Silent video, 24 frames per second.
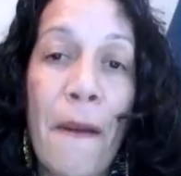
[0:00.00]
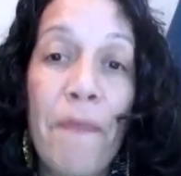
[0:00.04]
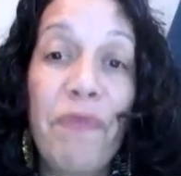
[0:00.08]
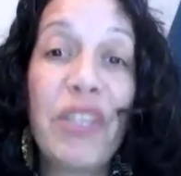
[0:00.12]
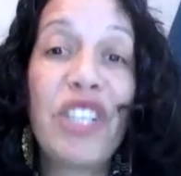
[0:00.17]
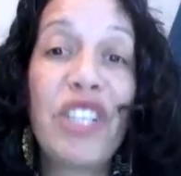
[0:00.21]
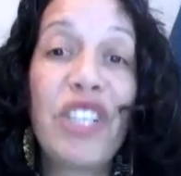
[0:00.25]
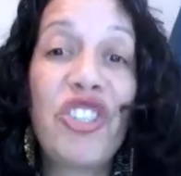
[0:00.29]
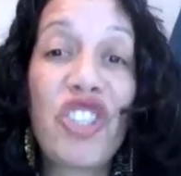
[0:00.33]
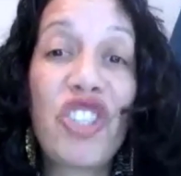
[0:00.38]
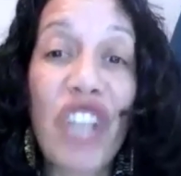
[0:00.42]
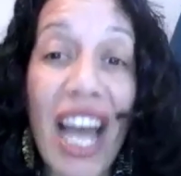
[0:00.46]

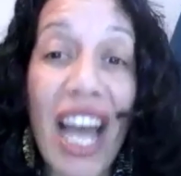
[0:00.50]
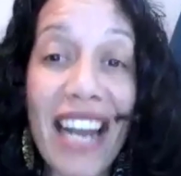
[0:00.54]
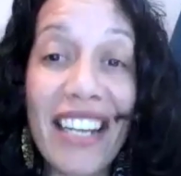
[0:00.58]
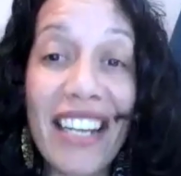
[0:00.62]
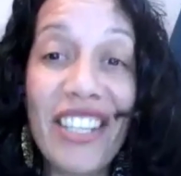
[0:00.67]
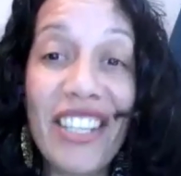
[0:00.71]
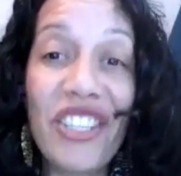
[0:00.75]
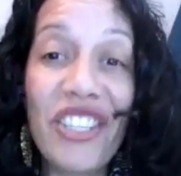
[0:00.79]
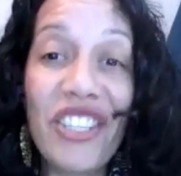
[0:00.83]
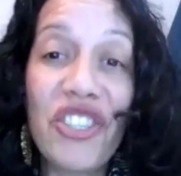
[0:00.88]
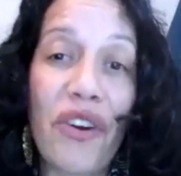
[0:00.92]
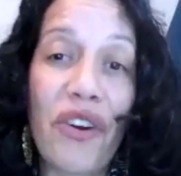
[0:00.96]
the
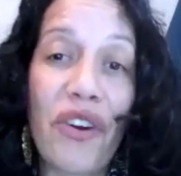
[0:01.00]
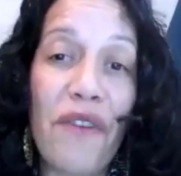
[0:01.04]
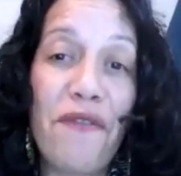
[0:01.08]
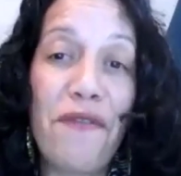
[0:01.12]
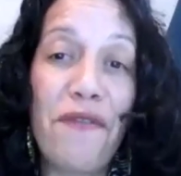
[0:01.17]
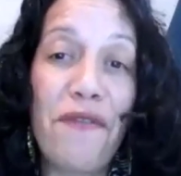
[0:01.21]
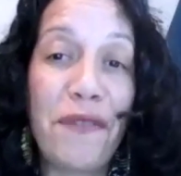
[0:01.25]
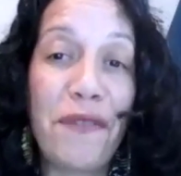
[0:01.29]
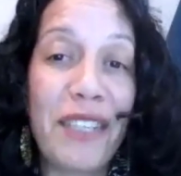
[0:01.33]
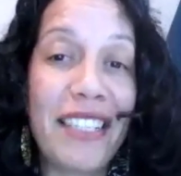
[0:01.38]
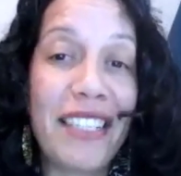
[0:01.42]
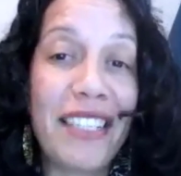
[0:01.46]
challenge of
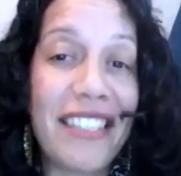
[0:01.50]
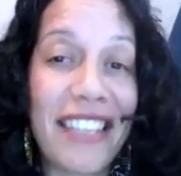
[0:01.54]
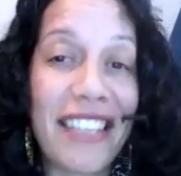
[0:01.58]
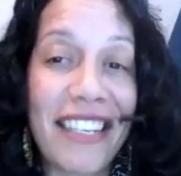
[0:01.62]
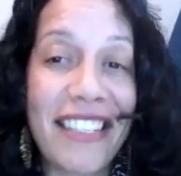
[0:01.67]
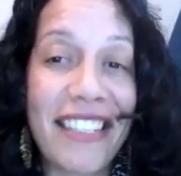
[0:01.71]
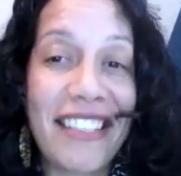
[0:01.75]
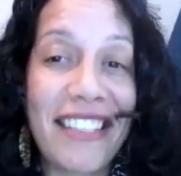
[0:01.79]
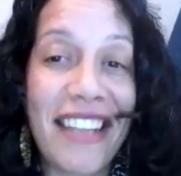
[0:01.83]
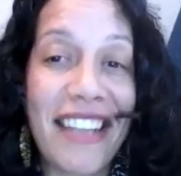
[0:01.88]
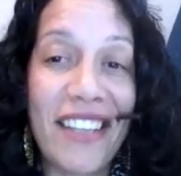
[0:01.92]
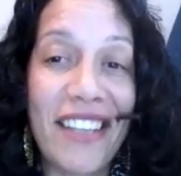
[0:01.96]

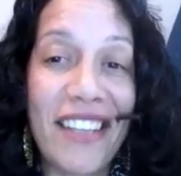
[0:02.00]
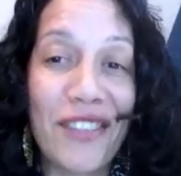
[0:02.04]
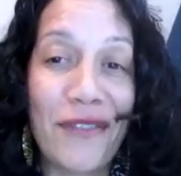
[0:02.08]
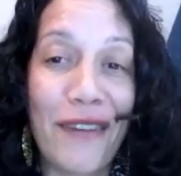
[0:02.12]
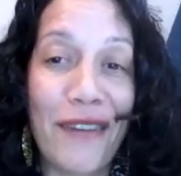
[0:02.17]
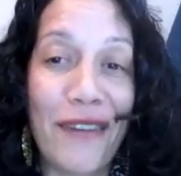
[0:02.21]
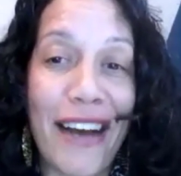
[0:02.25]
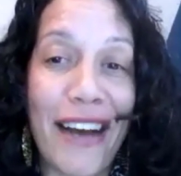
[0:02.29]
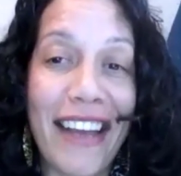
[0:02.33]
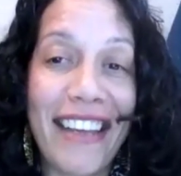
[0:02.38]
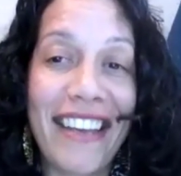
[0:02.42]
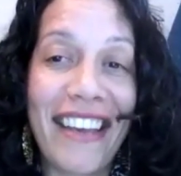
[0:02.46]
56 days of
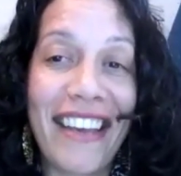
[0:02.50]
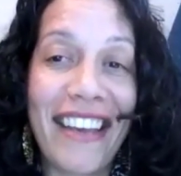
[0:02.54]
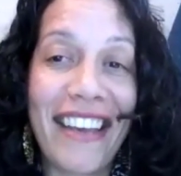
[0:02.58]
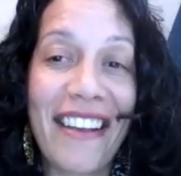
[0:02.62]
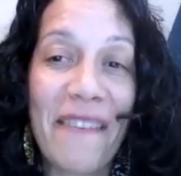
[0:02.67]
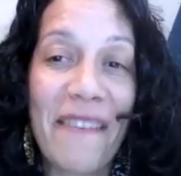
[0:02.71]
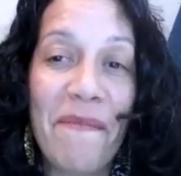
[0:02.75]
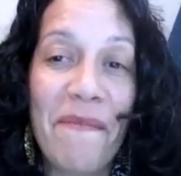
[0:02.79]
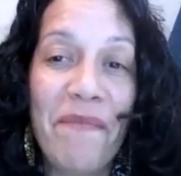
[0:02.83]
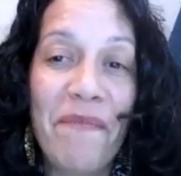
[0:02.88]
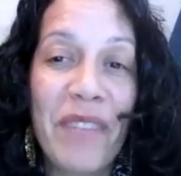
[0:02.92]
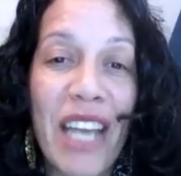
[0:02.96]
hiking,